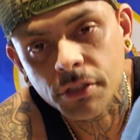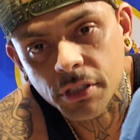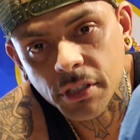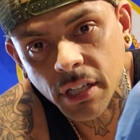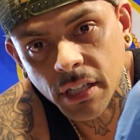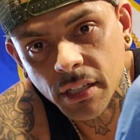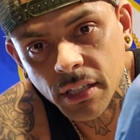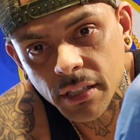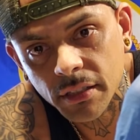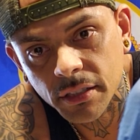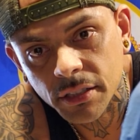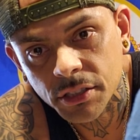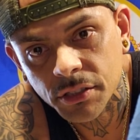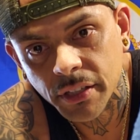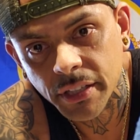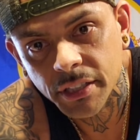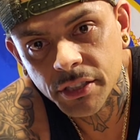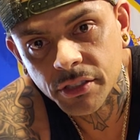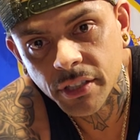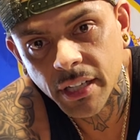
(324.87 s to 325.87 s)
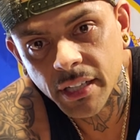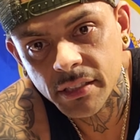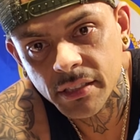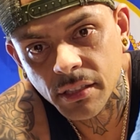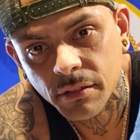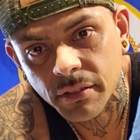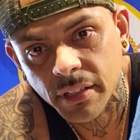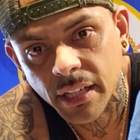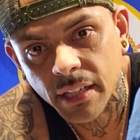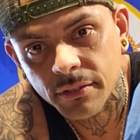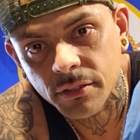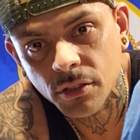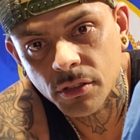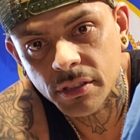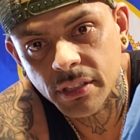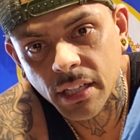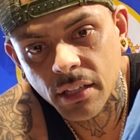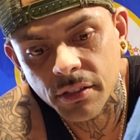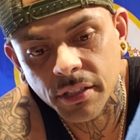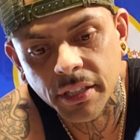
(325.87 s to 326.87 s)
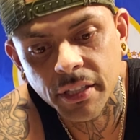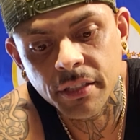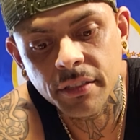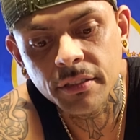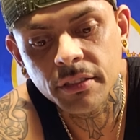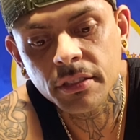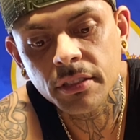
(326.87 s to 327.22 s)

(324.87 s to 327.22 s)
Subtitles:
are kind of like the train tracks that we have going down here.